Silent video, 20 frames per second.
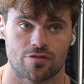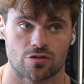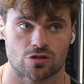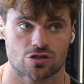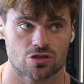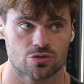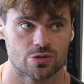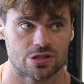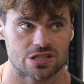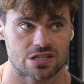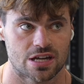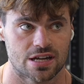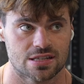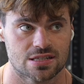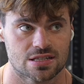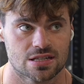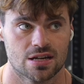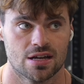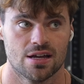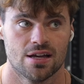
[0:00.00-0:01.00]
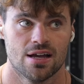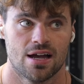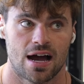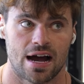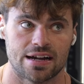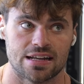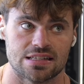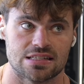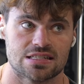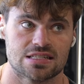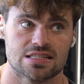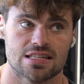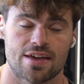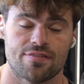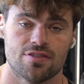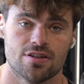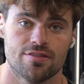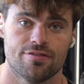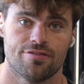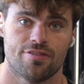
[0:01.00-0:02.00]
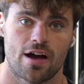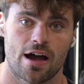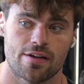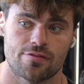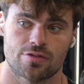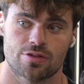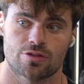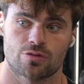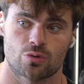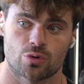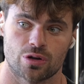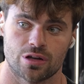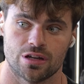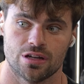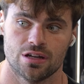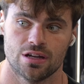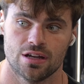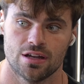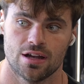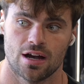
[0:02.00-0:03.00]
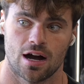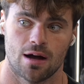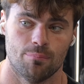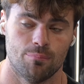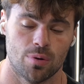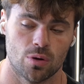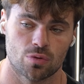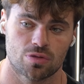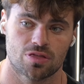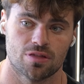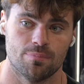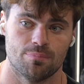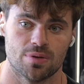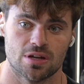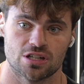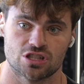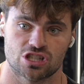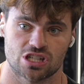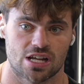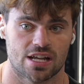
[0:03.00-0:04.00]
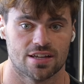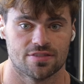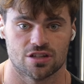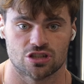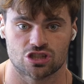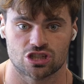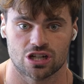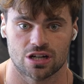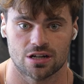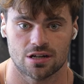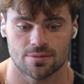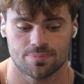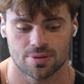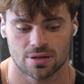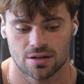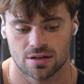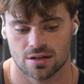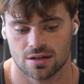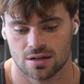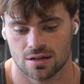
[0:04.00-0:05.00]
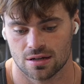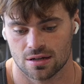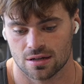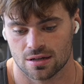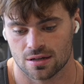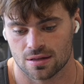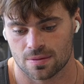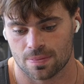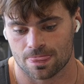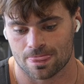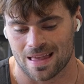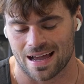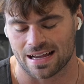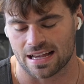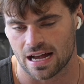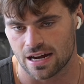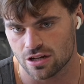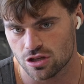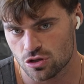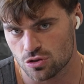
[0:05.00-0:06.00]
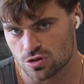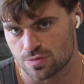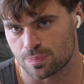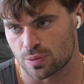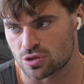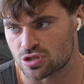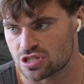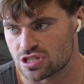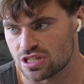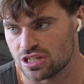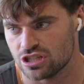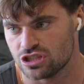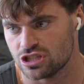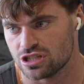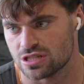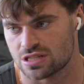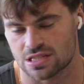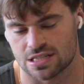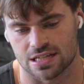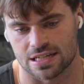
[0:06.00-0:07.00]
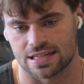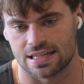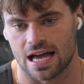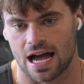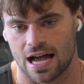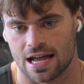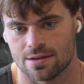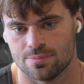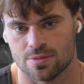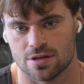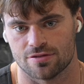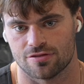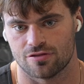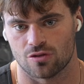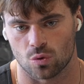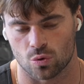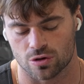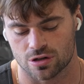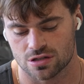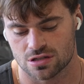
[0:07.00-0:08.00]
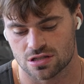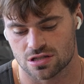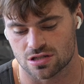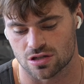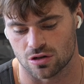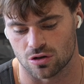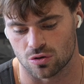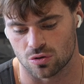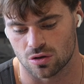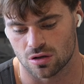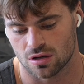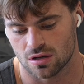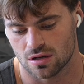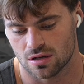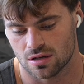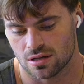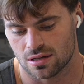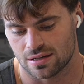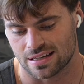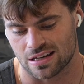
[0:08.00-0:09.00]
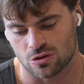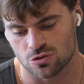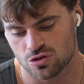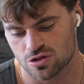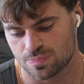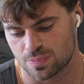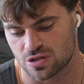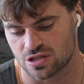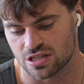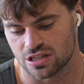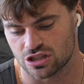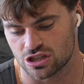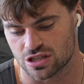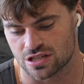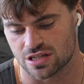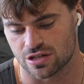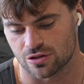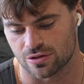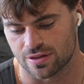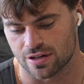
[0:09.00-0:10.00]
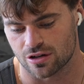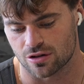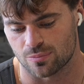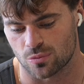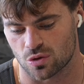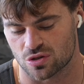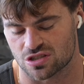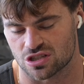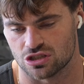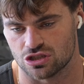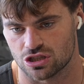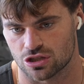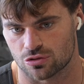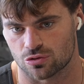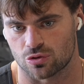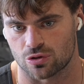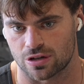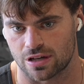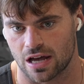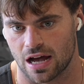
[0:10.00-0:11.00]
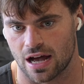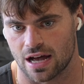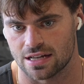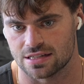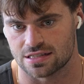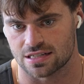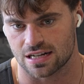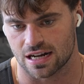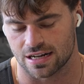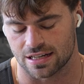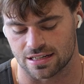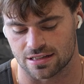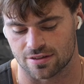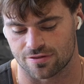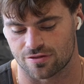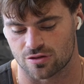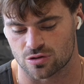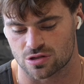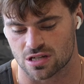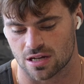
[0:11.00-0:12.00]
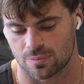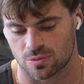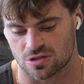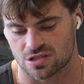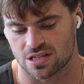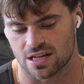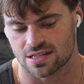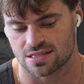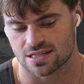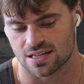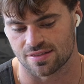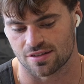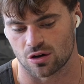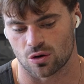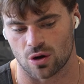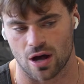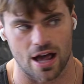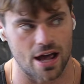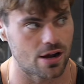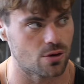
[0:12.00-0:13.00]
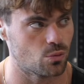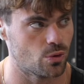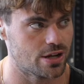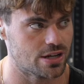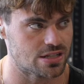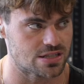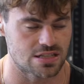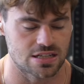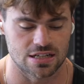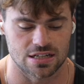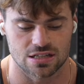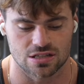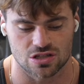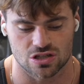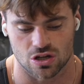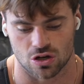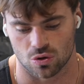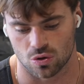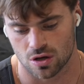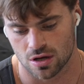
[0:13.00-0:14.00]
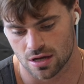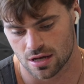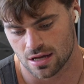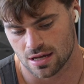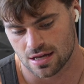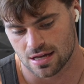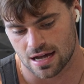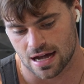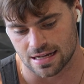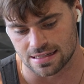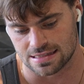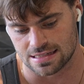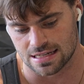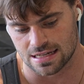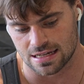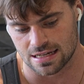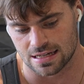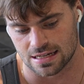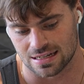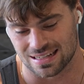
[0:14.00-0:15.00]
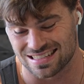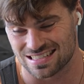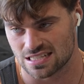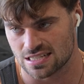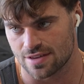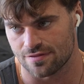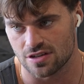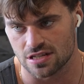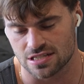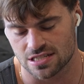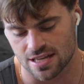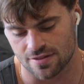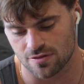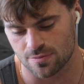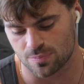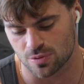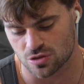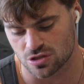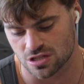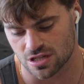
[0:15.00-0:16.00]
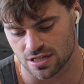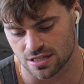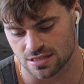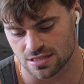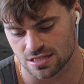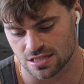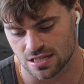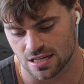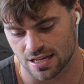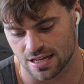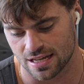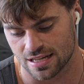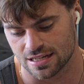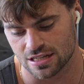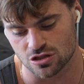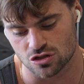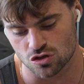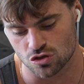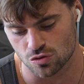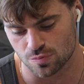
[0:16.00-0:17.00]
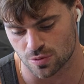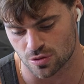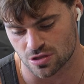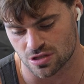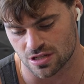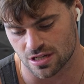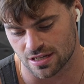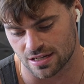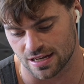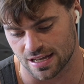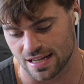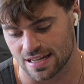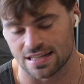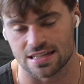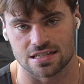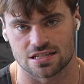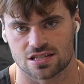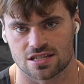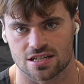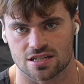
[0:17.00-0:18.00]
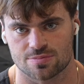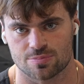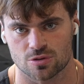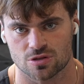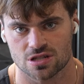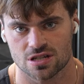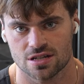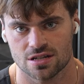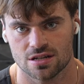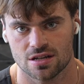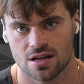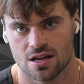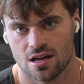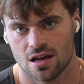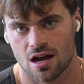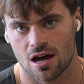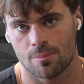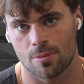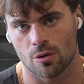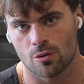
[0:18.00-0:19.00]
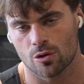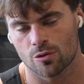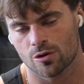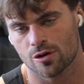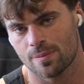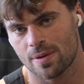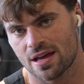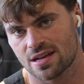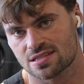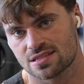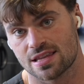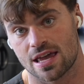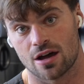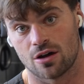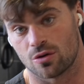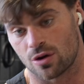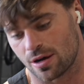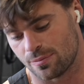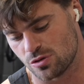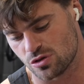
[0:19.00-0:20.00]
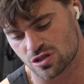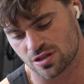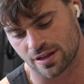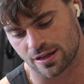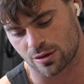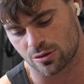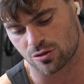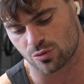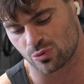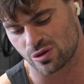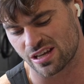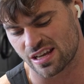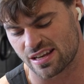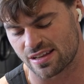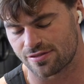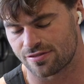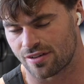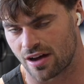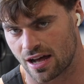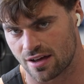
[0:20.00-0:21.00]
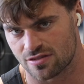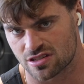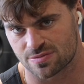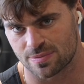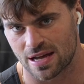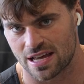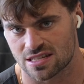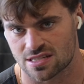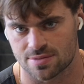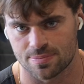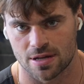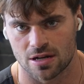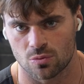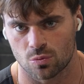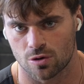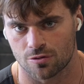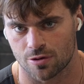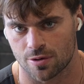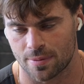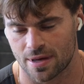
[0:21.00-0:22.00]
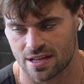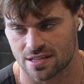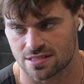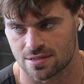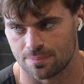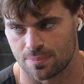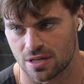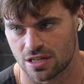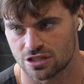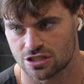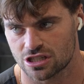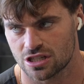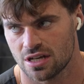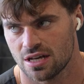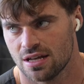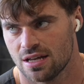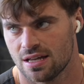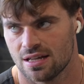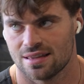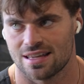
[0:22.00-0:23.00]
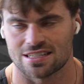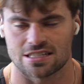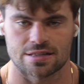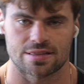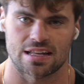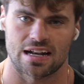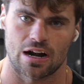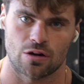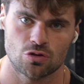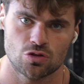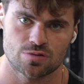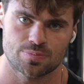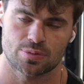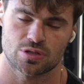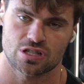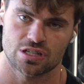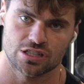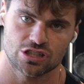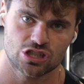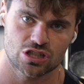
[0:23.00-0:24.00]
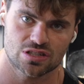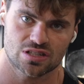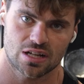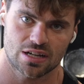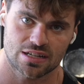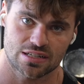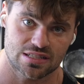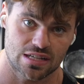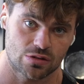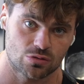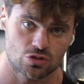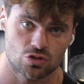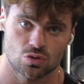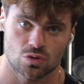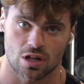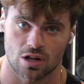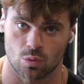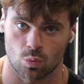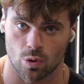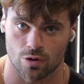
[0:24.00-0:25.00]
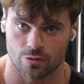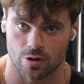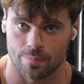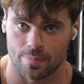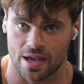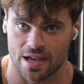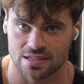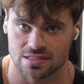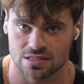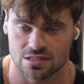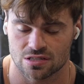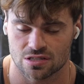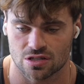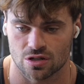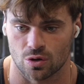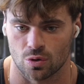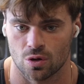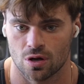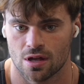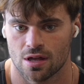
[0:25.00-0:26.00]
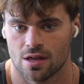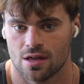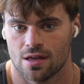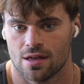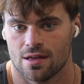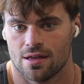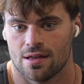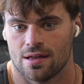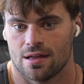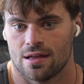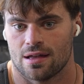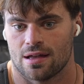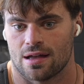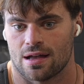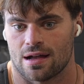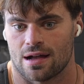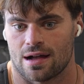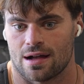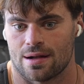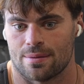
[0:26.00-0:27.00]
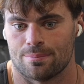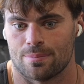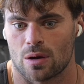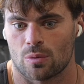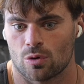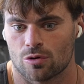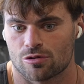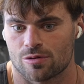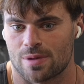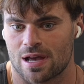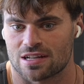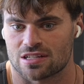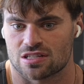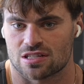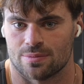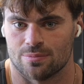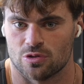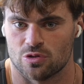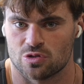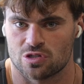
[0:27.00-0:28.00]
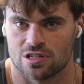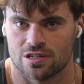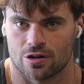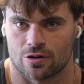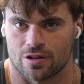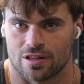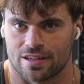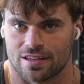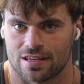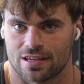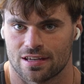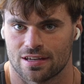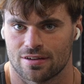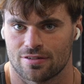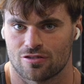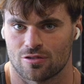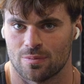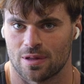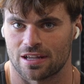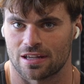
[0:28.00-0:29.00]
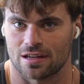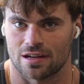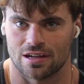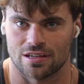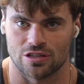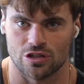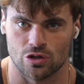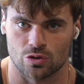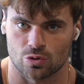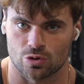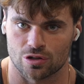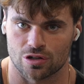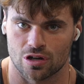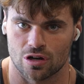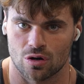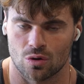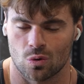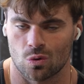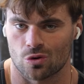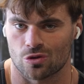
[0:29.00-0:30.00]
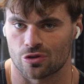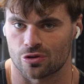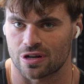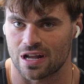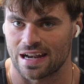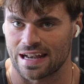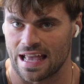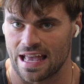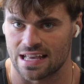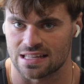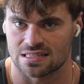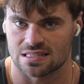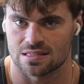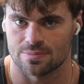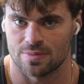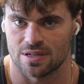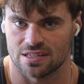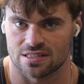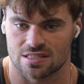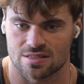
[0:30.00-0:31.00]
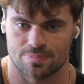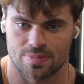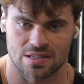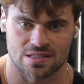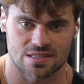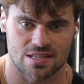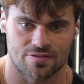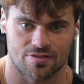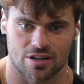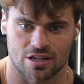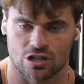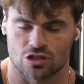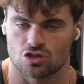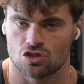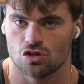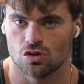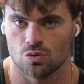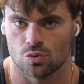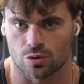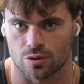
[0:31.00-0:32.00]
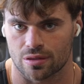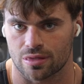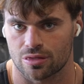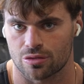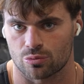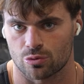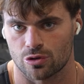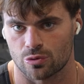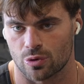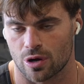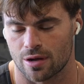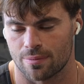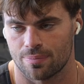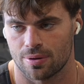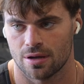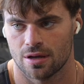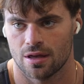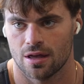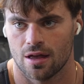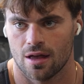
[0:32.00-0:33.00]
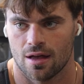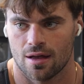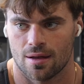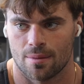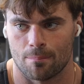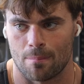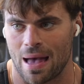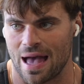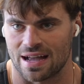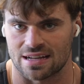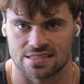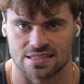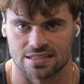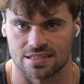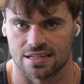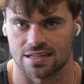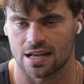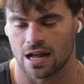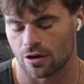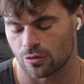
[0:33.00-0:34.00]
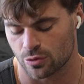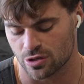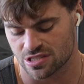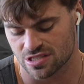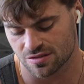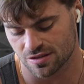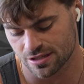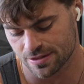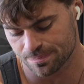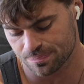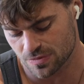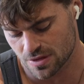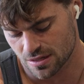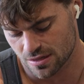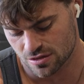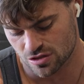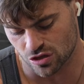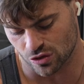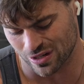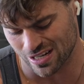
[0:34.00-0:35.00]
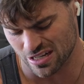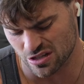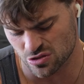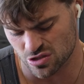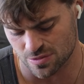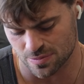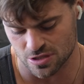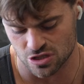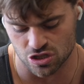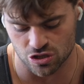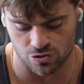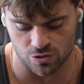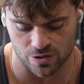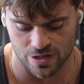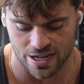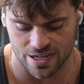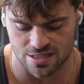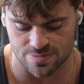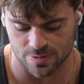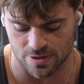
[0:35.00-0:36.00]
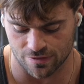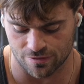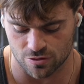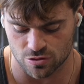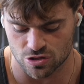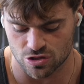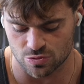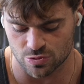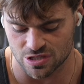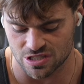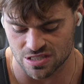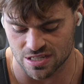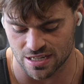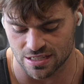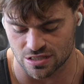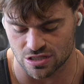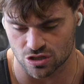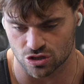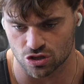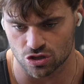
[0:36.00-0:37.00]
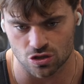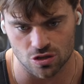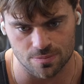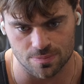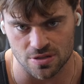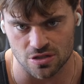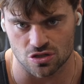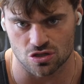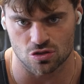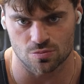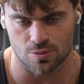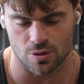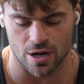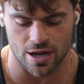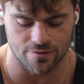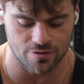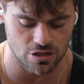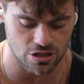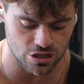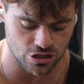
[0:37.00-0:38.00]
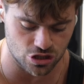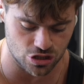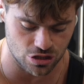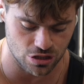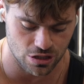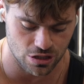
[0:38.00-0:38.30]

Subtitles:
first 3 sets. I did 7, 5, 3 on both the bench and the chin up. I kind of use percentages to guide me forward. So like I'll use percentages here and there more as a general guide to kind of get the first couple sets, and then I'll add weight as needed. So I did 77%, 82%, 86% of my 1 rep max. Now I'm using like 385 as my estimated 1 rep max on bench. That's the thing, I don't use percentages a lot because I don't do a lot of 1 rep maxes. So my 1 rep maxes I'm using are like from like a year ago, or they're kind of estimates based off like a 2 or 3 rep max I did kind of recently. So I kind of use them as general guides, but the first 3 sets shouldn't be super heavy.